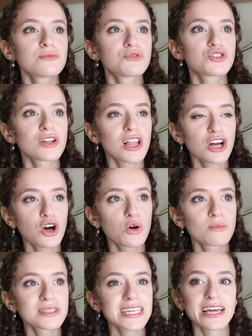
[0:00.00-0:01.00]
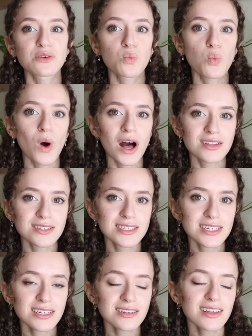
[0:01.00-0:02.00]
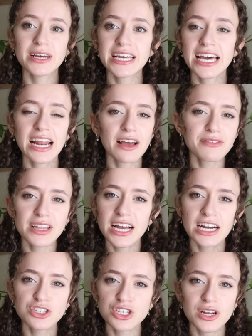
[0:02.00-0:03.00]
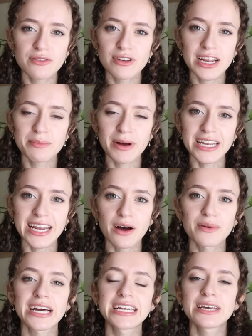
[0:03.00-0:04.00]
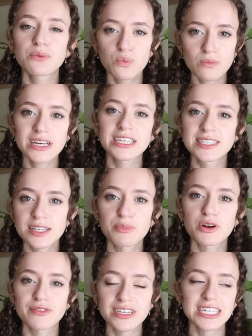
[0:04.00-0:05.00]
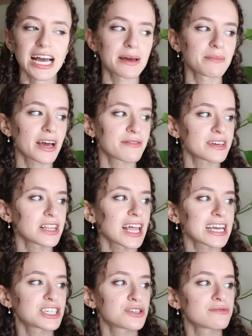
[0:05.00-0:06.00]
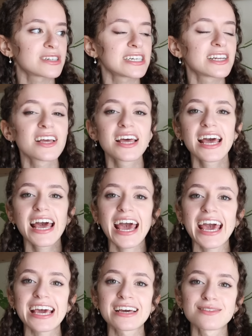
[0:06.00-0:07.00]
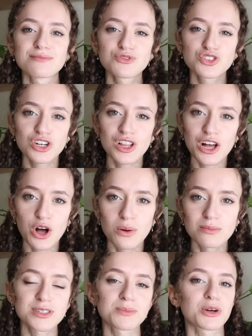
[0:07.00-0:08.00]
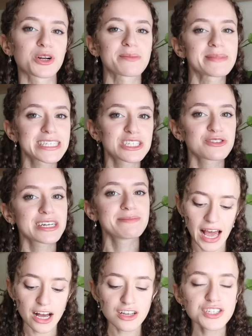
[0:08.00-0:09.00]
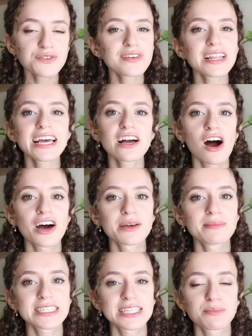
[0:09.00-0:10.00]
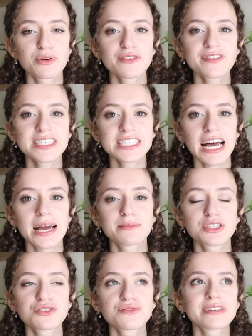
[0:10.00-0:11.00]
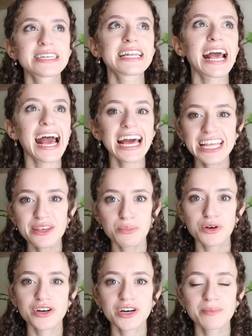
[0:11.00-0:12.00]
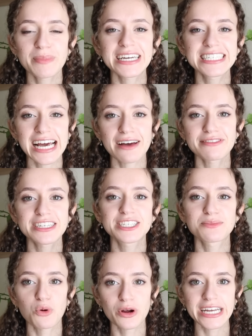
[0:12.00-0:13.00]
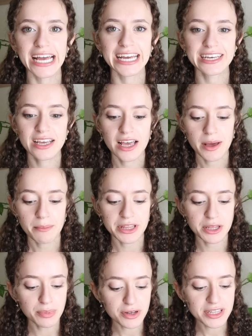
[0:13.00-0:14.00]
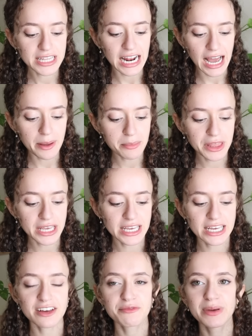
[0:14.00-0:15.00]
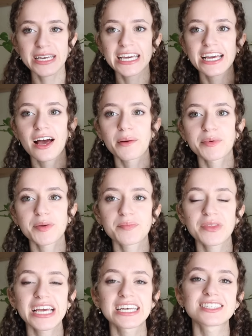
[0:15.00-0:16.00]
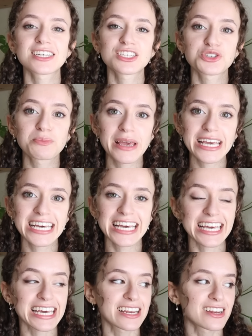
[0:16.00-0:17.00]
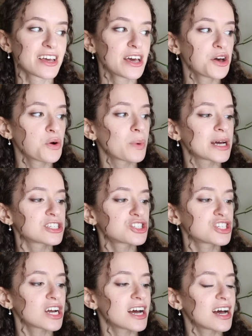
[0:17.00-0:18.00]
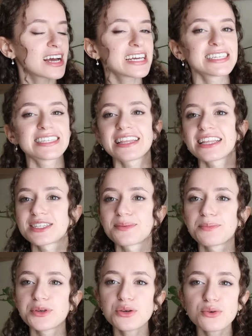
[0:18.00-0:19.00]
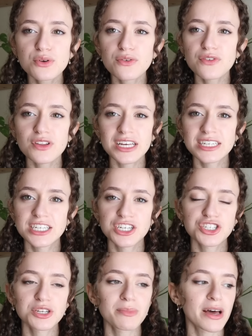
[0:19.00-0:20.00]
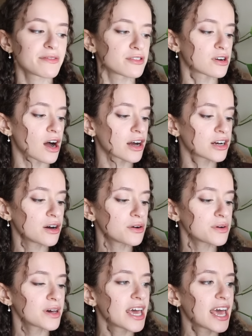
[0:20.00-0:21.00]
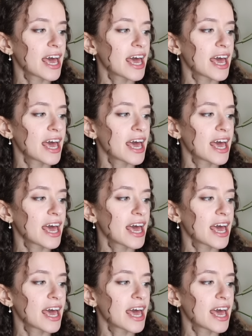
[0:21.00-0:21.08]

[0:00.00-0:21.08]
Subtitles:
Sherlock Holmes and Watson. Again, I feel like I should have read it by now, and it is the perfect time, I feel like, to read a Sherlock Holmes murder mystery. I also feel like autumn is the perfect time to read any book by Daphne du Maurier, but the book that I'm thinking of picking up is Jamaica Inn, which is in this beautiful edition by Virago,